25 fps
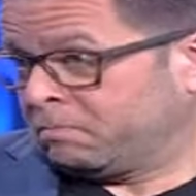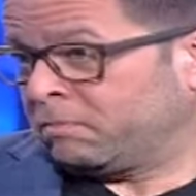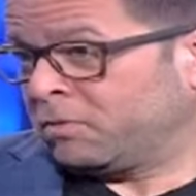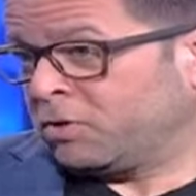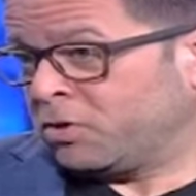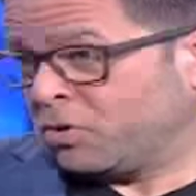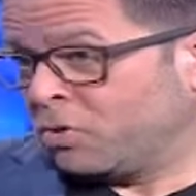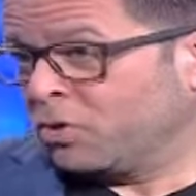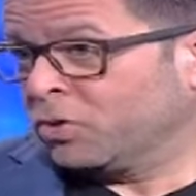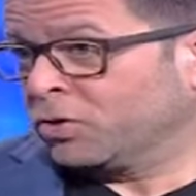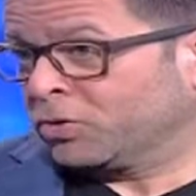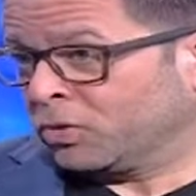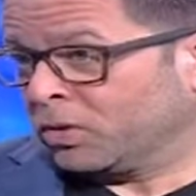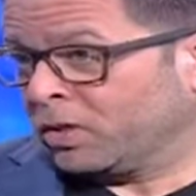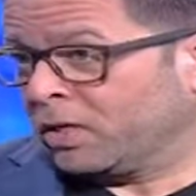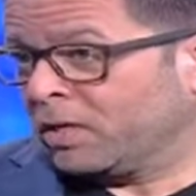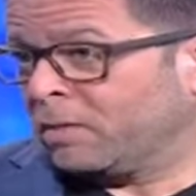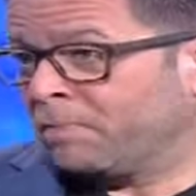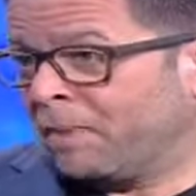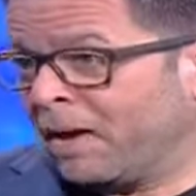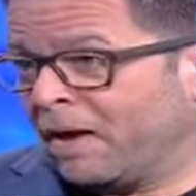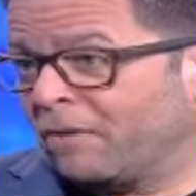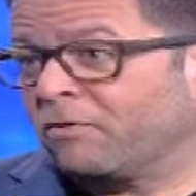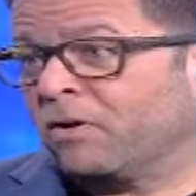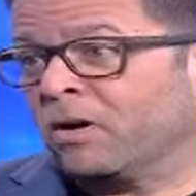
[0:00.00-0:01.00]
usually
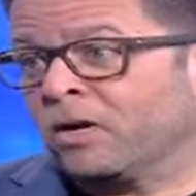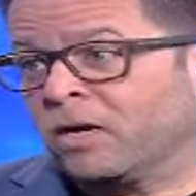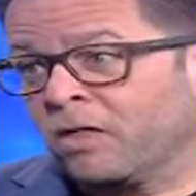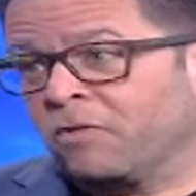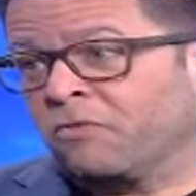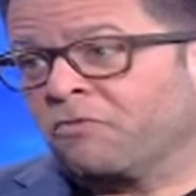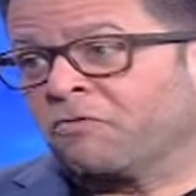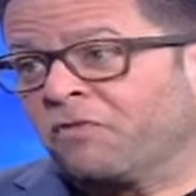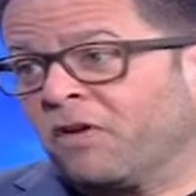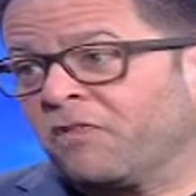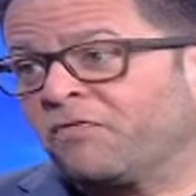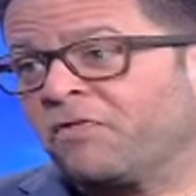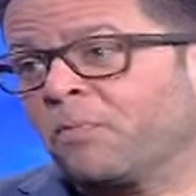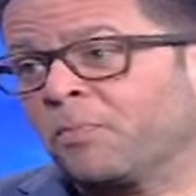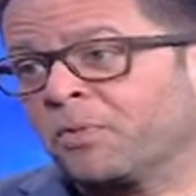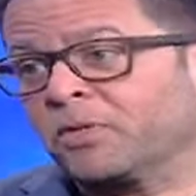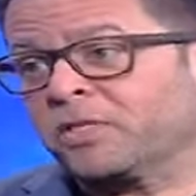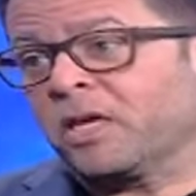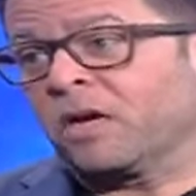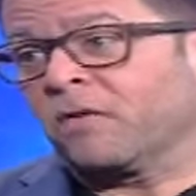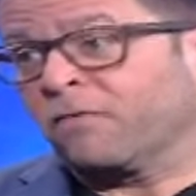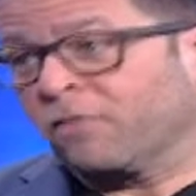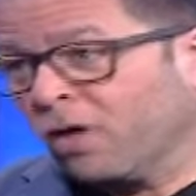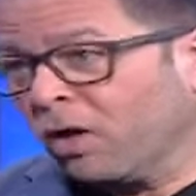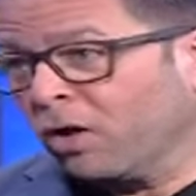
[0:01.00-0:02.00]
about another
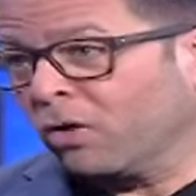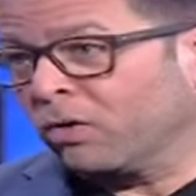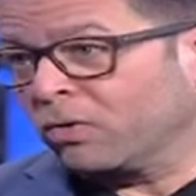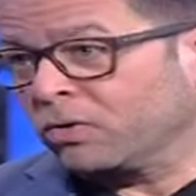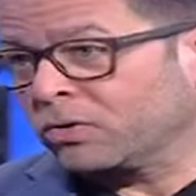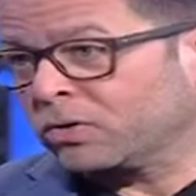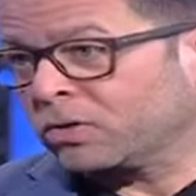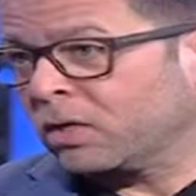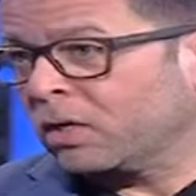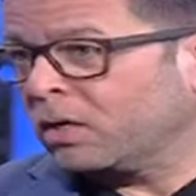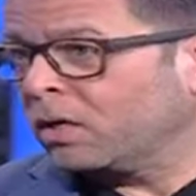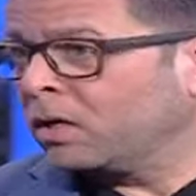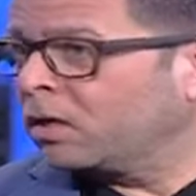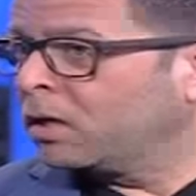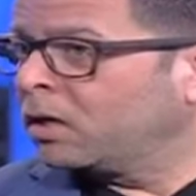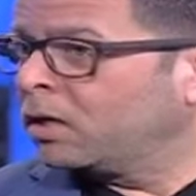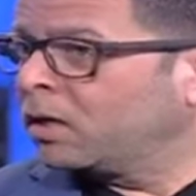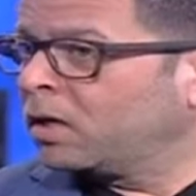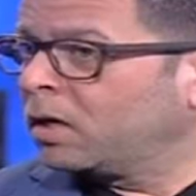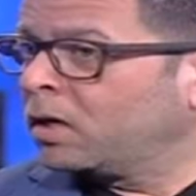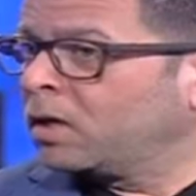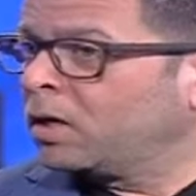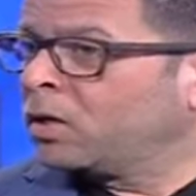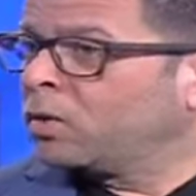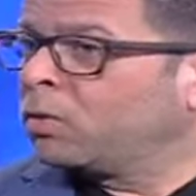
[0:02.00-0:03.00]
50% of those
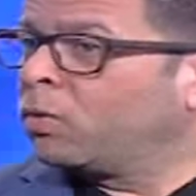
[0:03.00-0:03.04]
wow.